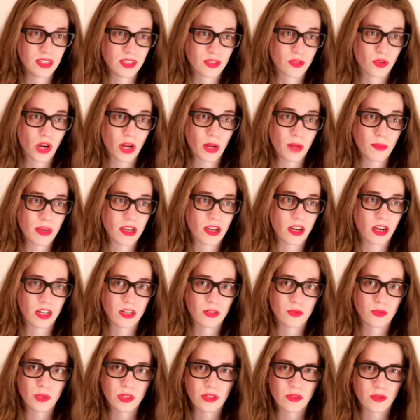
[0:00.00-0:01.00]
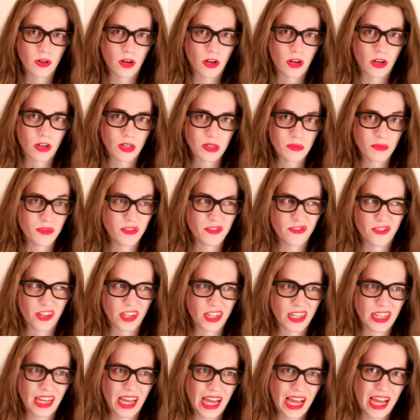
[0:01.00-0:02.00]
Describing countries wrong,
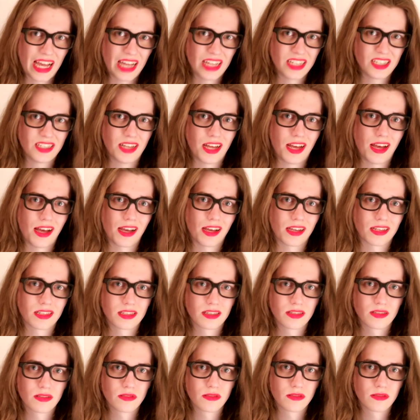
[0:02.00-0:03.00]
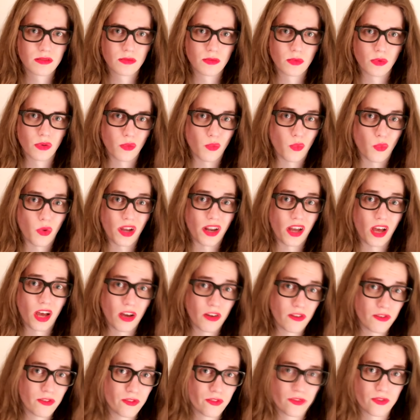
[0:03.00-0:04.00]
funny hashtags,
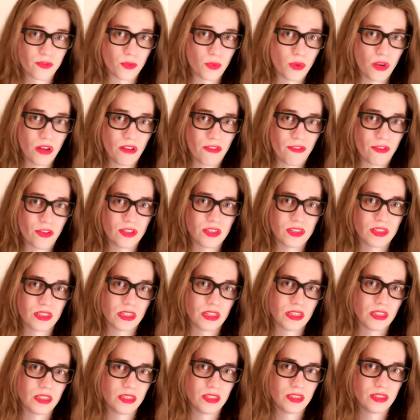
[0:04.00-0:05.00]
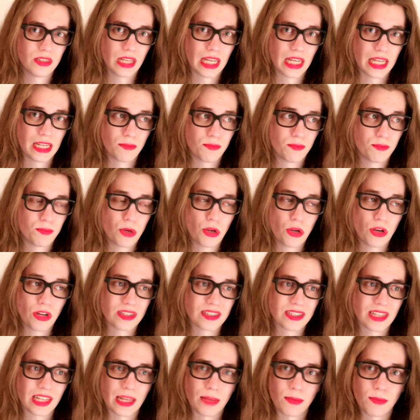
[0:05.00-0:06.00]
one-off references, and
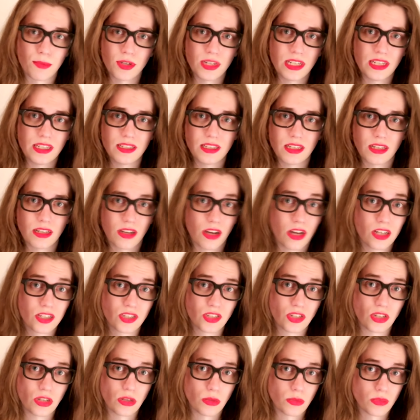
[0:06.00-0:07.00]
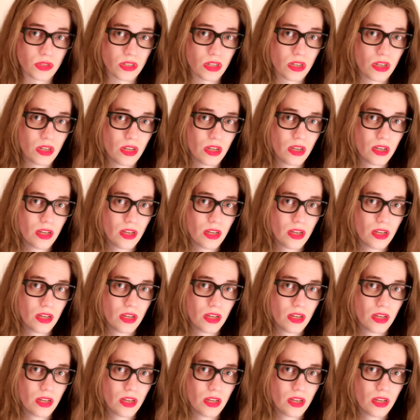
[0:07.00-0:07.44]
putting celebrities in costumes.